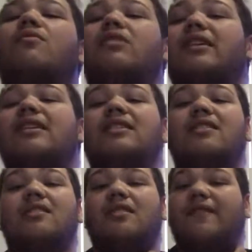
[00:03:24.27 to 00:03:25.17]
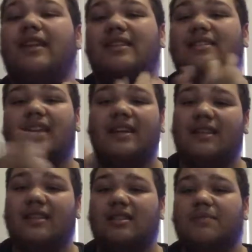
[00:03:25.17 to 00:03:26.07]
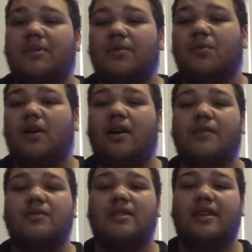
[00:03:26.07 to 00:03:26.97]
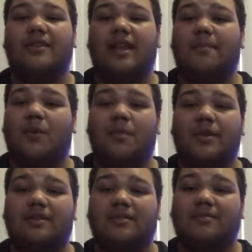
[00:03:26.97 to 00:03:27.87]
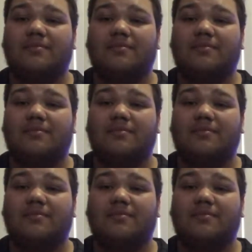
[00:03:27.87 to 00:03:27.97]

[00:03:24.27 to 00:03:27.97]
they didn't say anything to me while I was there in that moment.